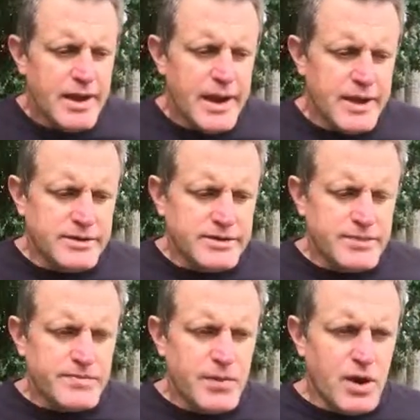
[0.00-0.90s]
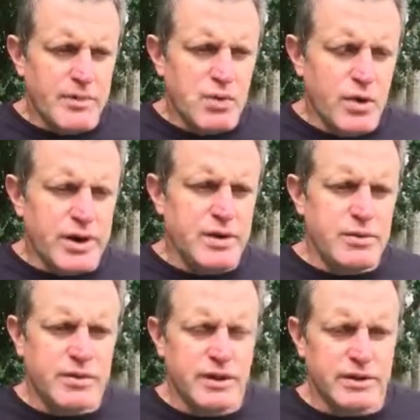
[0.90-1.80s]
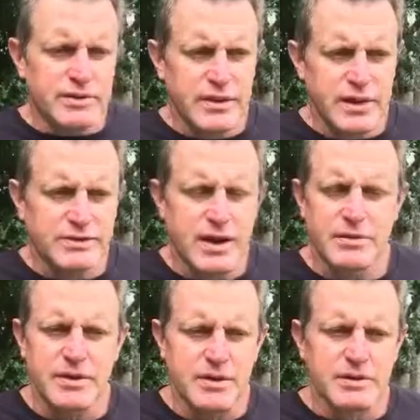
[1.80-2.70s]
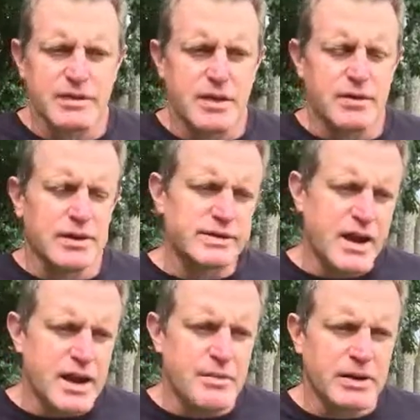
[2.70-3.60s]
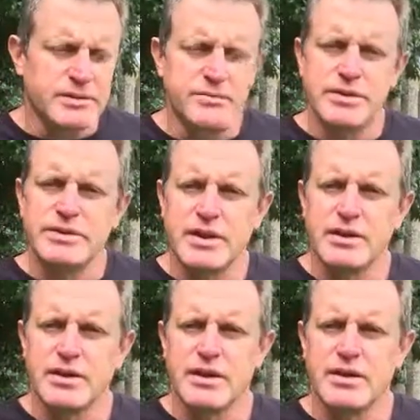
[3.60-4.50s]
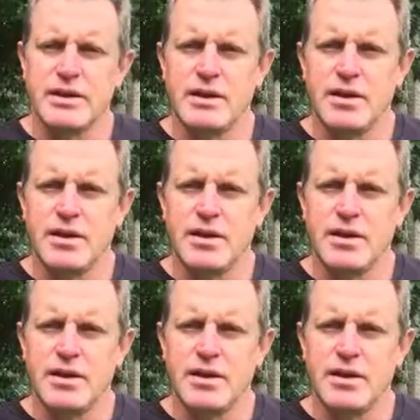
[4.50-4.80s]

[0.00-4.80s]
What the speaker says: And I've been working with guys in the last couple of years now, the last 18 months in particular,